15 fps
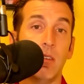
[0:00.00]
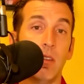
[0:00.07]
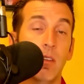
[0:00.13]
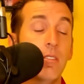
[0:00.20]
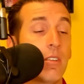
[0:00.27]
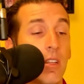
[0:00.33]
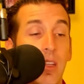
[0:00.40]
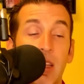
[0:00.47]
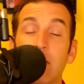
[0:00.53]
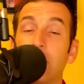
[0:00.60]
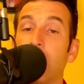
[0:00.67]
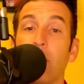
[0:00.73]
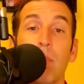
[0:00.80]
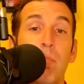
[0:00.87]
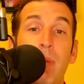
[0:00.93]
There's
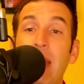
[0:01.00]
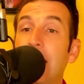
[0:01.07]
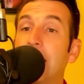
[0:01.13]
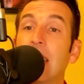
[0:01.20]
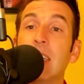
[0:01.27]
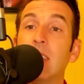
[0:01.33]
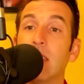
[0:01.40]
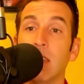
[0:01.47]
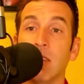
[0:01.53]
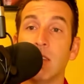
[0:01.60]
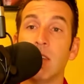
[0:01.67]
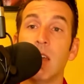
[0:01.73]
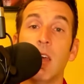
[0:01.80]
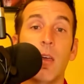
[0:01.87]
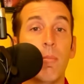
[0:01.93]
a big
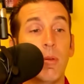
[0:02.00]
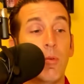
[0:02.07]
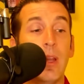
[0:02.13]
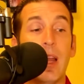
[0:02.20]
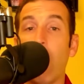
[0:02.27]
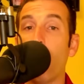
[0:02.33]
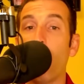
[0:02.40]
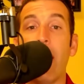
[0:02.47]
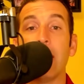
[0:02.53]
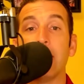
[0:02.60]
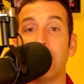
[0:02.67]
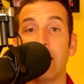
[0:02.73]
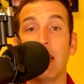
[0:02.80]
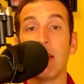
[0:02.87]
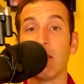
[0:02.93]
distance between out
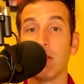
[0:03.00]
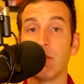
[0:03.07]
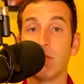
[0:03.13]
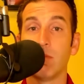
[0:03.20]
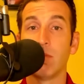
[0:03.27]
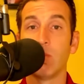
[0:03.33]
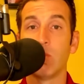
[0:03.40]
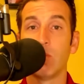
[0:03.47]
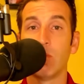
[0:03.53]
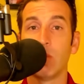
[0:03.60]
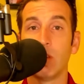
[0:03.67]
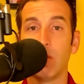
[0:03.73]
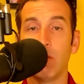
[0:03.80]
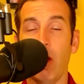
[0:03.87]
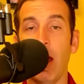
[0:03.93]
west and here,
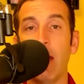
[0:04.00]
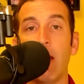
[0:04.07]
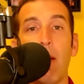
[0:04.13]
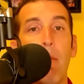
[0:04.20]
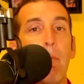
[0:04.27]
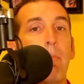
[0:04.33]
right?